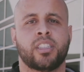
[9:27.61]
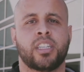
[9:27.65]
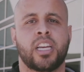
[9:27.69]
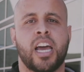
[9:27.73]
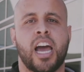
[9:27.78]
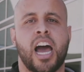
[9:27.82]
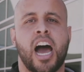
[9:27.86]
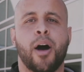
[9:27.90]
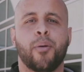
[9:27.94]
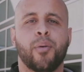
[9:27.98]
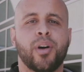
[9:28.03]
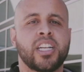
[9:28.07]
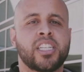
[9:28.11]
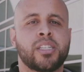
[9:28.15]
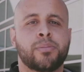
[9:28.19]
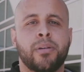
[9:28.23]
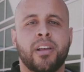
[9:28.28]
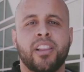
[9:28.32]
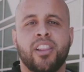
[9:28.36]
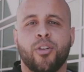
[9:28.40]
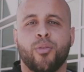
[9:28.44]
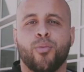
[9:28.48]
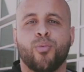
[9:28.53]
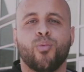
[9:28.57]
I want to
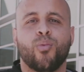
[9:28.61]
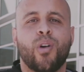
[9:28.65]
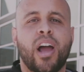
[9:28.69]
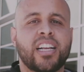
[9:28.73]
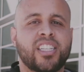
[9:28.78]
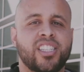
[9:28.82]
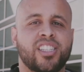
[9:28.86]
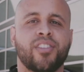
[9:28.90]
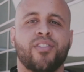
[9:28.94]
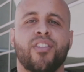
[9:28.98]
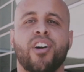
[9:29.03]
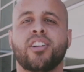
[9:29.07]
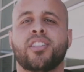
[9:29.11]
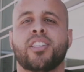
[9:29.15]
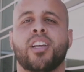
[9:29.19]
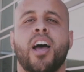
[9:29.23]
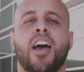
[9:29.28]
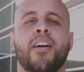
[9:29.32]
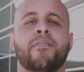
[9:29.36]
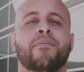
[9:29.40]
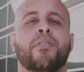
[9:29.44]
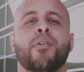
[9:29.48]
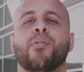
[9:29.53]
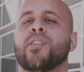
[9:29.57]
spend the rest of our
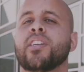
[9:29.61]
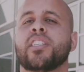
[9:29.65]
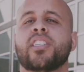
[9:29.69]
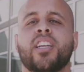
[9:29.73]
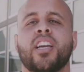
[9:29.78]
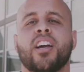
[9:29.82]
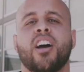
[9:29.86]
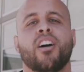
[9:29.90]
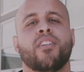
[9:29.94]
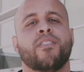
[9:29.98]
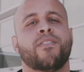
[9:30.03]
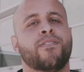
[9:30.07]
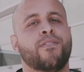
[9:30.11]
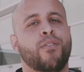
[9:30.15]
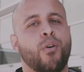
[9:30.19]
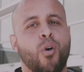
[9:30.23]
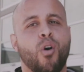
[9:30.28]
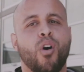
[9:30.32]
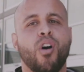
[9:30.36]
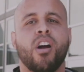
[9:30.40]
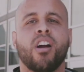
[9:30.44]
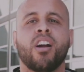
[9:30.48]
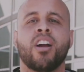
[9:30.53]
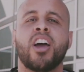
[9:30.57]
time focusing on
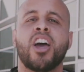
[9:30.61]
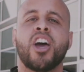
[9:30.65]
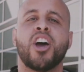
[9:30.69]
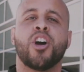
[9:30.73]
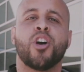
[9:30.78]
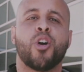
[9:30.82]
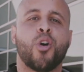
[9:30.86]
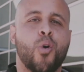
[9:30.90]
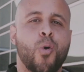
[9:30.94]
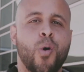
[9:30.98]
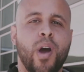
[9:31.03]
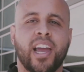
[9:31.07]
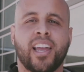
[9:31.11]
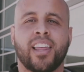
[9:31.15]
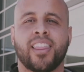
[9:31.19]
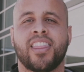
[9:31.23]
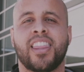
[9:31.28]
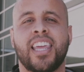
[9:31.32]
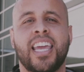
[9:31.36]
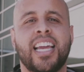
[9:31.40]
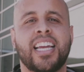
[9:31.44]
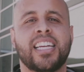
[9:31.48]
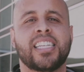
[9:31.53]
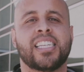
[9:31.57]
four quick
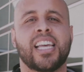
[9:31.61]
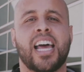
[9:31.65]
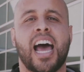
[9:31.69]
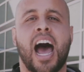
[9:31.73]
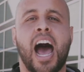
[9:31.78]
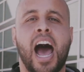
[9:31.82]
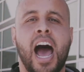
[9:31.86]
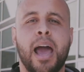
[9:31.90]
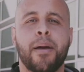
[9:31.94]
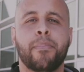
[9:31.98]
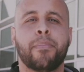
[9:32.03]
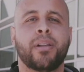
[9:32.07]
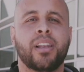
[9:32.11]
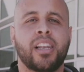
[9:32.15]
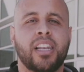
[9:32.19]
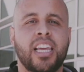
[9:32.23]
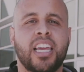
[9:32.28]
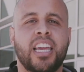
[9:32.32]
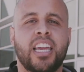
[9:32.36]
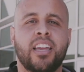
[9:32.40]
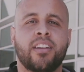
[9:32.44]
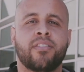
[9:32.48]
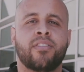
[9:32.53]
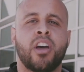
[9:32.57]
things that I
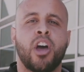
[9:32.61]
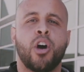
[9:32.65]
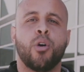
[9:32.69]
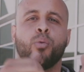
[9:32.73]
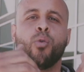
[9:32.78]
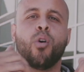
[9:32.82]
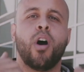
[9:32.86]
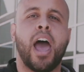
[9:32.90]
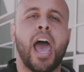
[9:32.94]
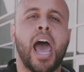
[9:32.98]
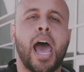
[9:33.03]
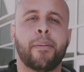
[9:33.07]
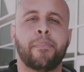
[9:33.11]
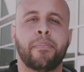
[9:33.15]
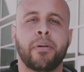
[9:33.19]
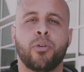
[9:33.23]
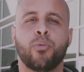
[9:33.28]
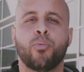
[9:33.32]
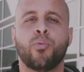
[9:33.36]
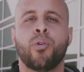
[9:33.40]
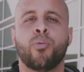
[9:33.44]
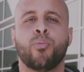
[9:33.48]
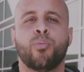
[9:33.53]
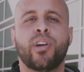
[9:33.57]
believe will happen
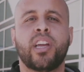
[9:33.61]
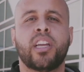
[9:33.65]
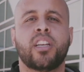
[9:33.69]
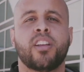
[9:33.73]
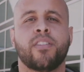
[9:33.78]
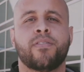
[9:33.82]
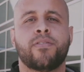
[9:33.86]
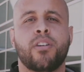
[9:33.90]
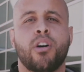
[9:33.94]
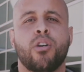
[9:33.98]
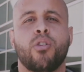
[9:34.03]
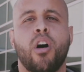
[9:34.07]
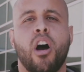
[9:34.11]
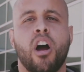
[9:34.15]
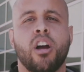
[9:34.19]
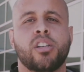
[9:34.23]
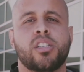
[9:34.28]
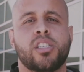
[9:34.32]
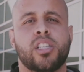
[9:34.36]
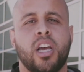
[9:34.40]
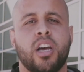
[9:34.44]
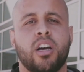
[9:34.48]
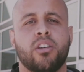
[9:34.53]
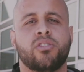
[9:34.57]
when we devote
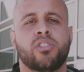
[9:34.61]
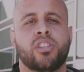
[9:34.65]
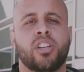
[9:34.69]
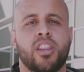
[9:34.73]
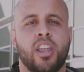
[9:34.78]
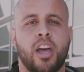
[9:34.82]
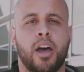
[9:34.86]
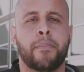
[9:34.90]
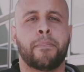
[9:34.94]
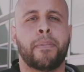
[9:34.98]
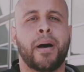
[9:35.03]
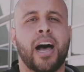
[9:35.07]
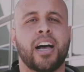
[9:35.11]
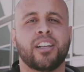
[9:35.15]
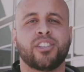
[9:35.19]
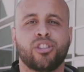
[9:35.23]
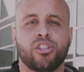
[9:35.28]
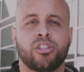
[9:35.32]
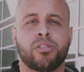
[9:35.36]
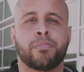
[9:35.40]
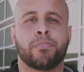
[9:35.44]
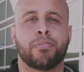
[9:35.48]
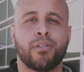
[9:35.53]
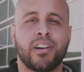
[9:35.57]
ourselves to the
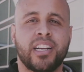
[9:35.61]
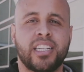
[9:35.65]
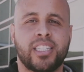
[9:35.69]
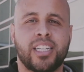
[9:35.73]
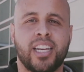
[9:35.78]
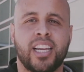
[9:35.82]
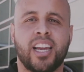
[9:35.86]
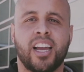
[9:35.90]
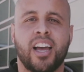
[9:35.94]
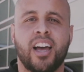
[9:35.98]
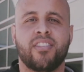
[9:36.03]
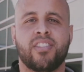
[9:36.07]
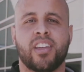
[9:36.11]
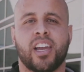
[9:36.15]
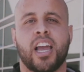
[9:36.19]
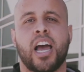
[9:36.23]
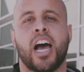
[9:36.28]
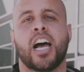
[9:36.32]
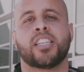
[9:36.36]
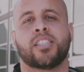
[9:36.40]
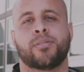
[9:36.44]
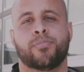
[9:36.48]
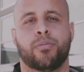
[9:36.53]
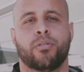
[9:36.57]
apostles' preaching of the
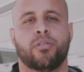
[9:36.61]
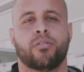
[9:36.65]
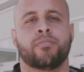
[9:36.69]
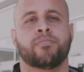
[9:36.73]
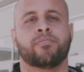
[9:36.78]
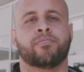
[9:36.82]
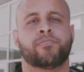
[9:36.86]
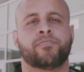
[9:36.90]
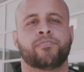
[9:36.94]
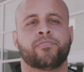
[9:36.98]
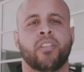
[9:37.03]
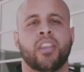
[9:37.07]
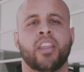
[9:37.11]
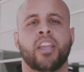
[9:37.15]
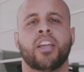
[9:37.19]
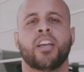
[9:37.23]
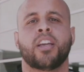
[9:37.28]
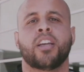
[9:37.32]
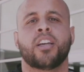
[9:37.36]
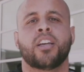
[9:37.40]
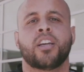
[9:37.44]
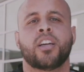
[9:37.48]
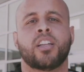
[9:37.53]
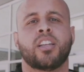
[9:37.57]
gospel.
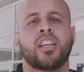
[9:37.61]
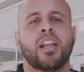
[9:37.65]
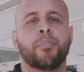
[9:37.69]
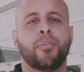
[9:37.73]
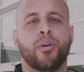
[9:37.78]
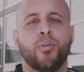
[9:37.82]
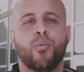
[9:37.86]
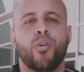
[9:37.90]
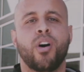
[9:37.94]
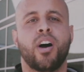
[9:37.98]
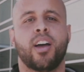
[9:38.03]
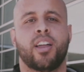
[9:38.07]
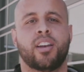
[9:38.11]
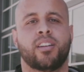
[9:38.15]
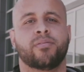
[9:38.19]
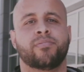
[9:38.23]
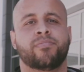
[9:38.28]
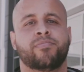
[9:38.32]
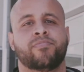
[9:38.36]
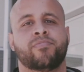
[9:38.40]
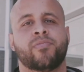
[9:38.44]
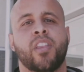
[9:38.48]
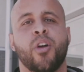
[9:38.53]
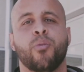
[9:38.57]
Number one,
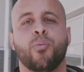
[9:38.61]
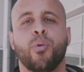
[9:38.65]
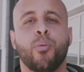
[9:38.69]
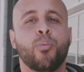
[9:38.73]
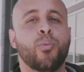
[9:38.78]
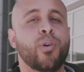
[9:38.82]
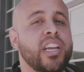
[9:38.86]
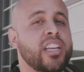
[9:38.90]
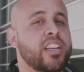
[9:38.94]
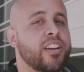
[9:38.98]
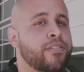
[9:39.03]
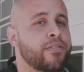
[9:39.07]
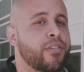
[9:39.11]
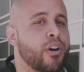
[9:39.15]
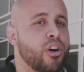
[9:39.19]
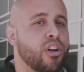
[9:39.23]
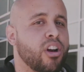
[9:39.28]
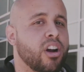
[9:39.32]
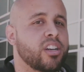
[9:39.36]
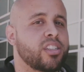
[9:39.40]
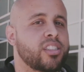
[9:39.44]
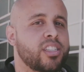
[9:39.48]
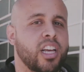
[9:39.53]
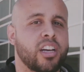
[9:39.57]
when we devote
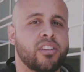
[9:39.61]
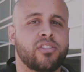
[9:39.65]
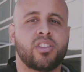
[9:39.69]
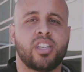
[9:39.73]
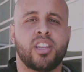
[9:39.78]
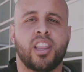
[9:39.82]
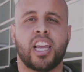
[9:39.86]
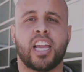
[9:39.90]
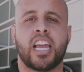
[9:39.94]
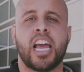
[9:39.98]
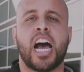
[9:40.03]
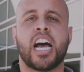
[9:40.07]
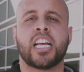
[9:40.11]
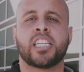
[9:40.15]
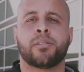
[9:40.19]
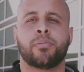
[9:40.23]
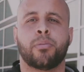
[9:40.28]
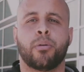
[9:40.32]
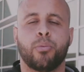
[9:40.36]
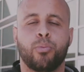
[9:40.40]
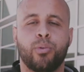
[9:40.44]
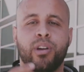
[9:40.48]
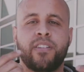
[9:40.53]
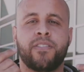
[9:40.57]
ourselves to the
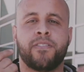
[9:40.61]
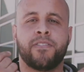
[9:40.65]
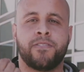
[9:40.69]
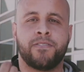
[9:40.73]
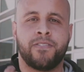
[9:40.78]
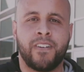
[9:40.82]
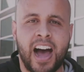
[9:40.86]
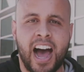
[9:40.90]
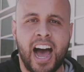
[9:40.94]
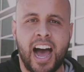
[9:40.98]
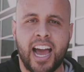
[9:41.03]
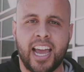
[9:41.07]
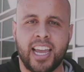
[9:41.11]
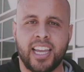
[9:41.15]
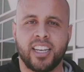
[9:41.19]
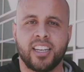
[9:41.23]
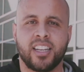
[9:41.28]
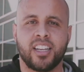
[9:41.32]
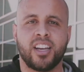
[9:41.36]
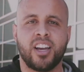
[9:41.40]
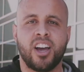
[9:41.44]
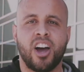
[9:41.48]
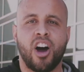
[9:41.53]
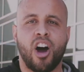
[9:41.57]
gospel, we find
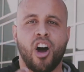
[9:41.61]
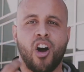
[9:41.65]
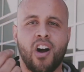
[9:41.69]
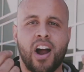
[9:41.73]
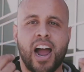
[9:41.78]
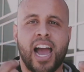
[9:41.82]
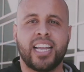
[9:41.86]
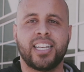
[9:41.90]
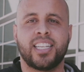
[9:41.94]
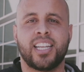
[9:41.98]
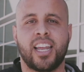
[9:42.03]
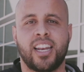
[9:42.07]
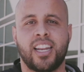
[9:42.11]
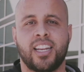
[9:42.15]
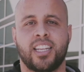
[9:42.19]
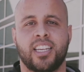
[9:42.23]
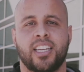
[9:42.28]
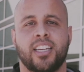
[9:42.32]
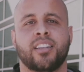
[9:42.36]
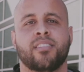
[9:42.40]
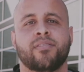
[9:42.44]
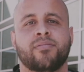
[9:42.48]
our identity.